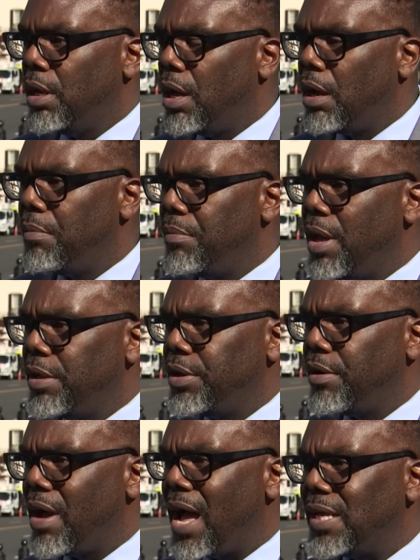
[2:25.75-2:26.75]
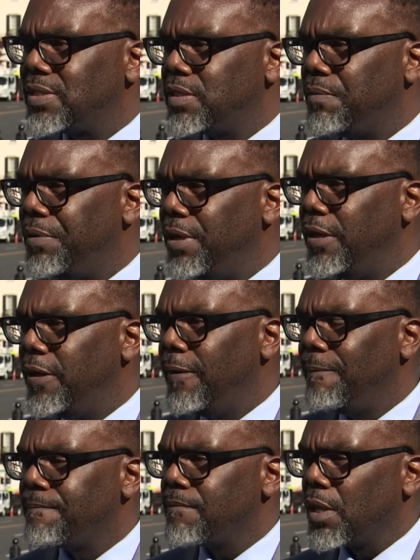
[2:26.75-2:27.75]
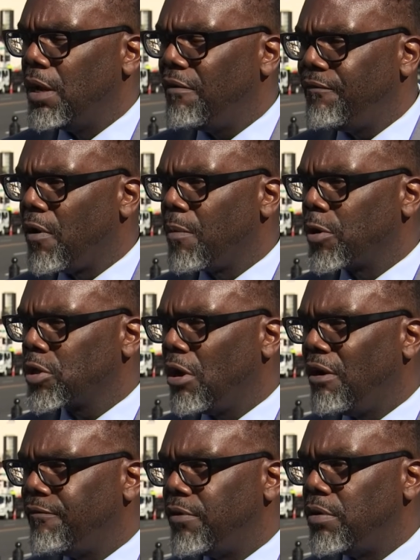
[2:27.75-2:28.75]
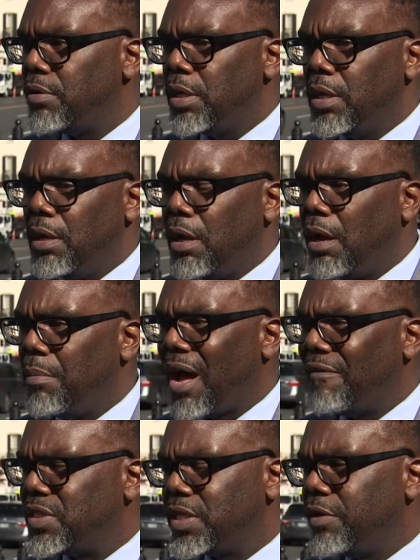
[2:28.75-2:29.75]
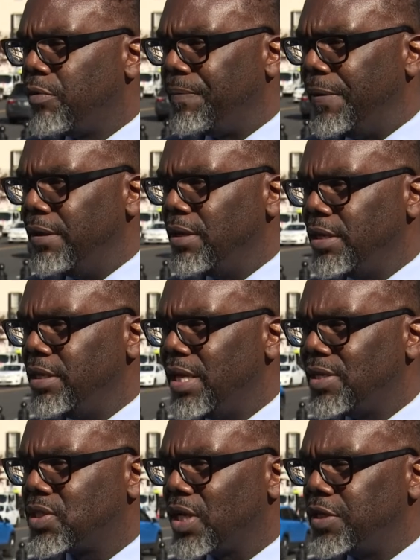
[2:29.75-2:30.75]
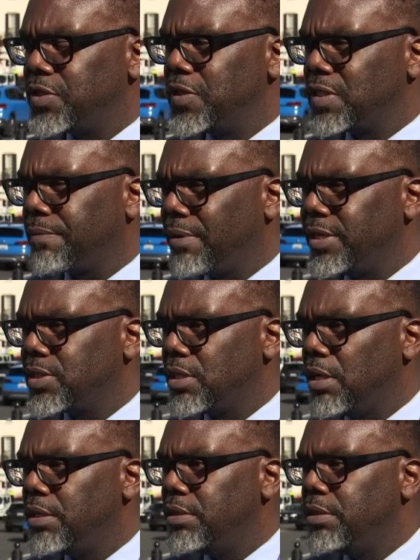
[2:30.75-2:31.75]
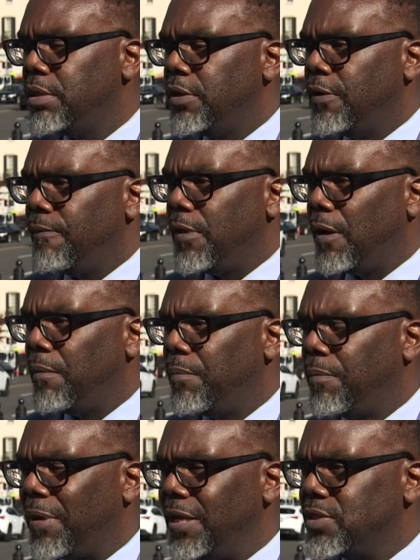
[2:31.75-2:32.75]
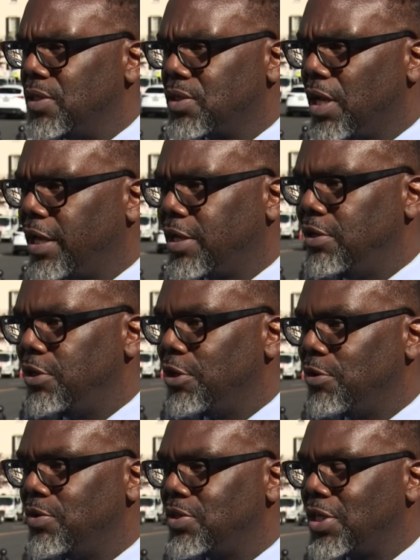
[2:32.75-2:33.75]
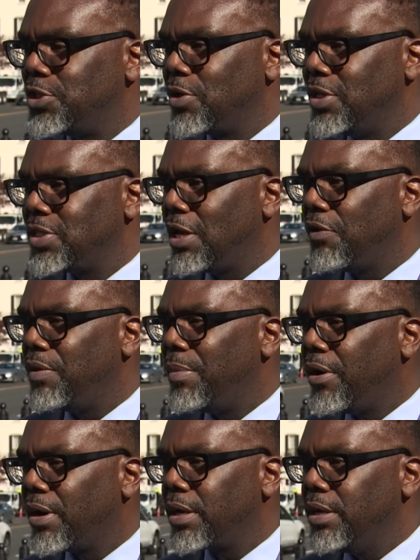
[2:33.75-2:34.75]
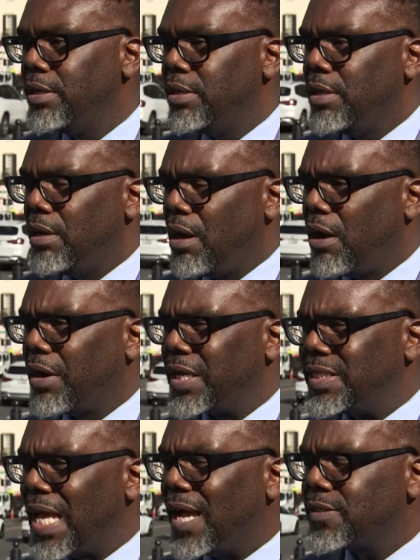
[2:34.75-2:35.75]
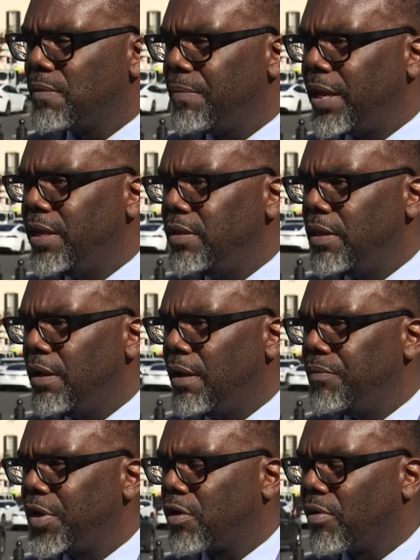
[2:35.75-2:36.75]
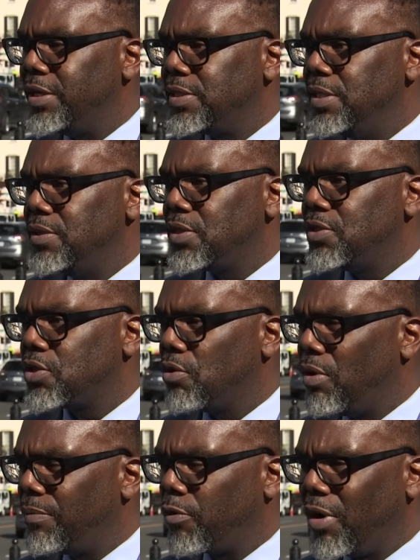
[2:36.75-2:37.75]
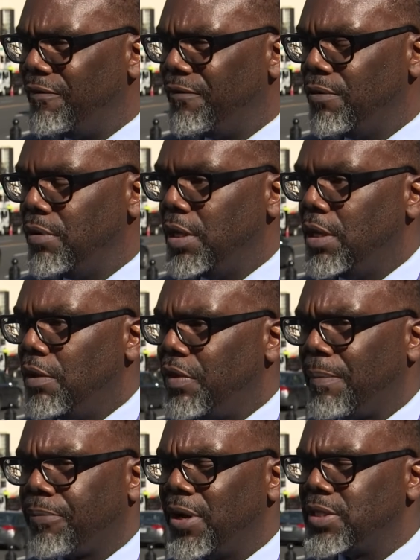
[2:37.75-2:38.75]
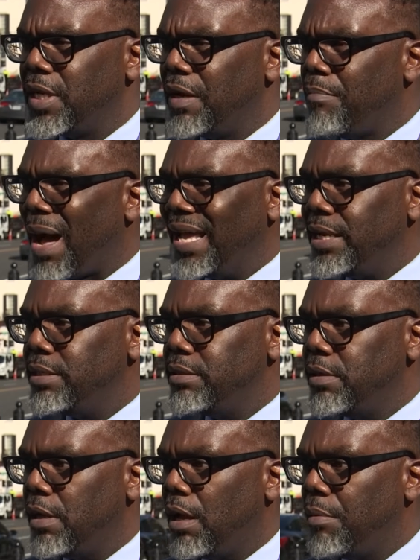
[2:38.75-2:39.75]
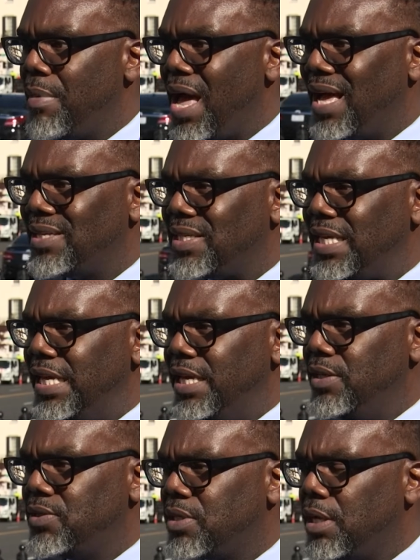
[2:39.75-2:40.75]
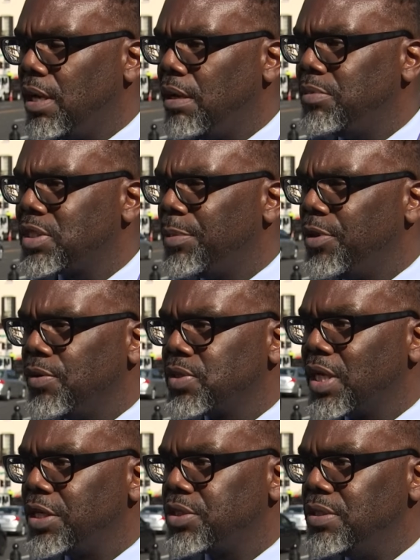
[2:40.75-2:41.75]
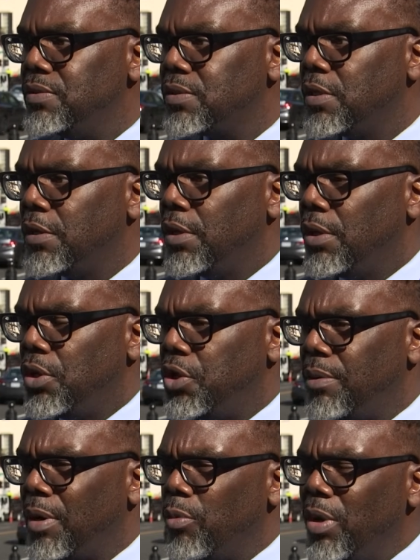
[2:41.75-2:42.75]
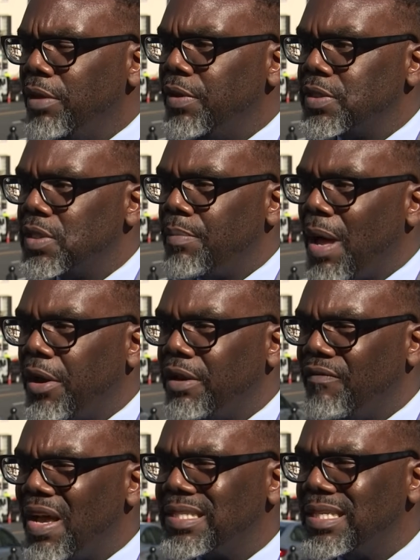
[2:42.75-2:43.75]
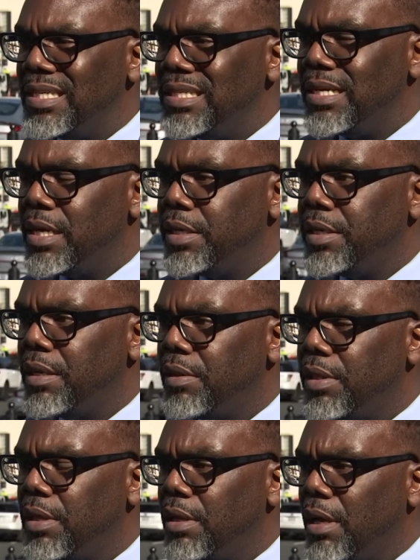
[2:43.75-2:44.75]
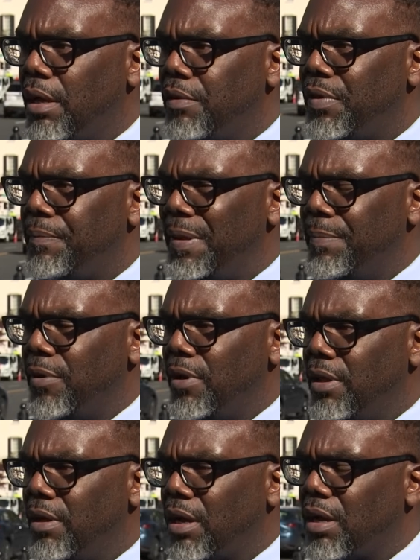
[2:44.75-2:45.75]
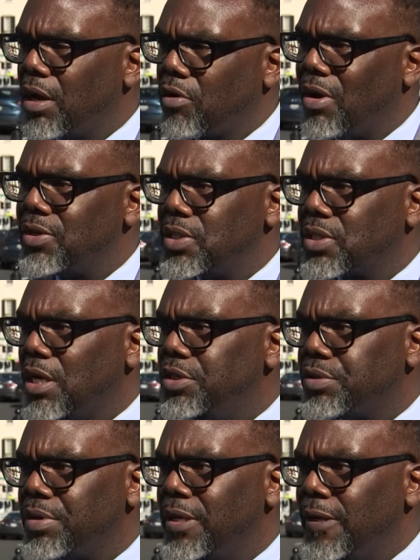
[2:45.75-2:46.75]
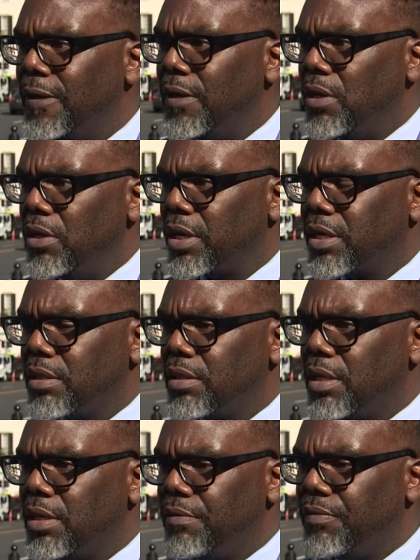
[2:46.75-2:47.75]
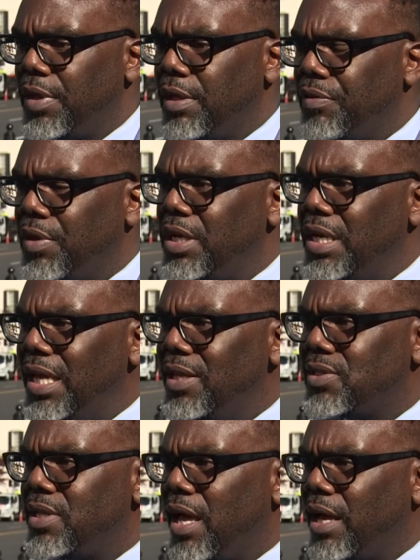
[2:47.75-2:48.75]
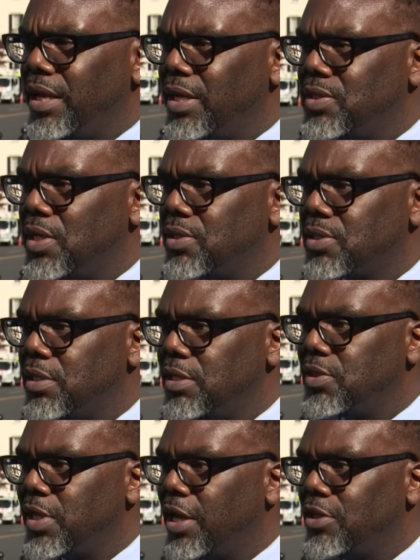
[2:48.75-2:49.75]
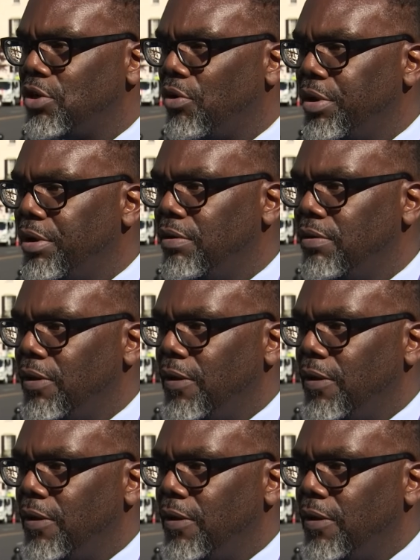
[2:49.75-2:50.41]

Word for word: um, you know, has to be uh, far more thoughtful. Um, I've said repeatedly that sanctions placed on um, places like you know Central and South America are exacerbating um, the crises, and so I'm grateful that President Biden um, has eased um, some of those sanctions. You know, but really, this is about investing in the uh, the people uh, across this country. Look, the, the the needs that exist in San Antonio,